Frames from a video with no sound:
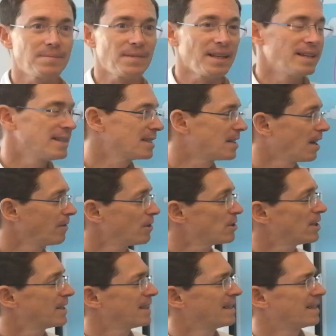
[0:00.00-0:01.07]
It's
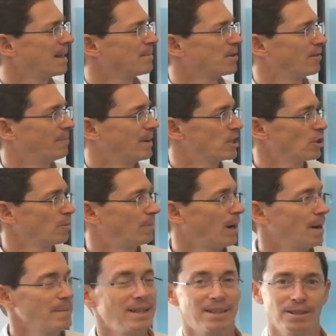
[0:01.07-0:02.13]
diversity in terms of measured
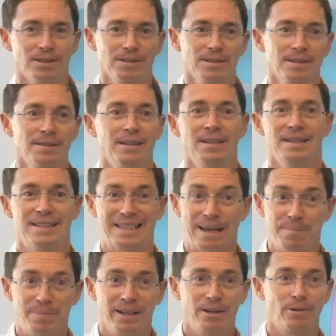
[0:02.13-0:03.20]
parameters,
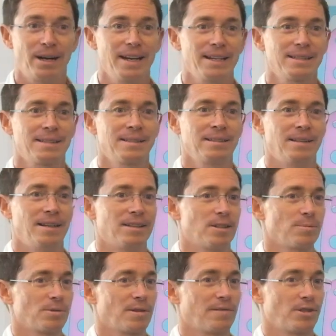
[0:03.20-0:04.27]
sampling rates, in
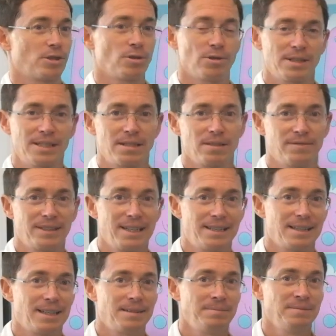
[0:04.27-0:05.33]
terms of sources of
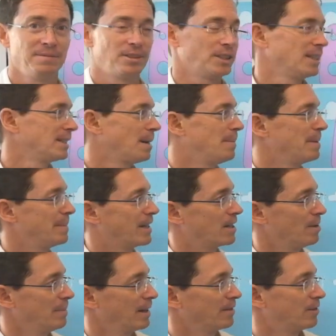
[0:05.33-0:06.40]
data. The data may be
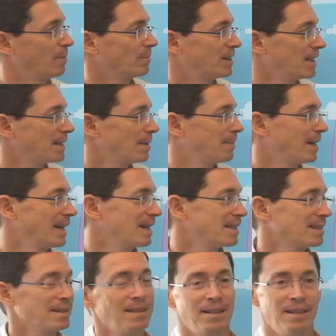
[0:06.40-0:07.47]
coming from
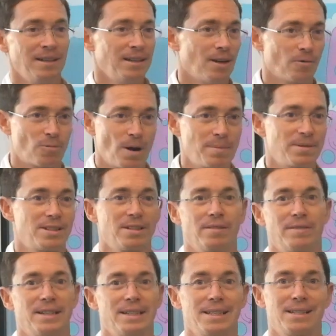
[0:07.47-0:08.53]
database, web
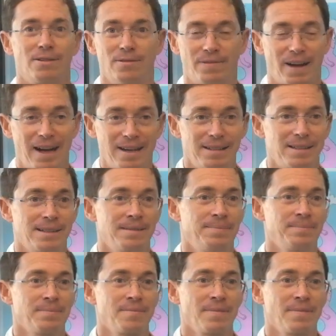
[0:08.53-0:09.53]
service, files.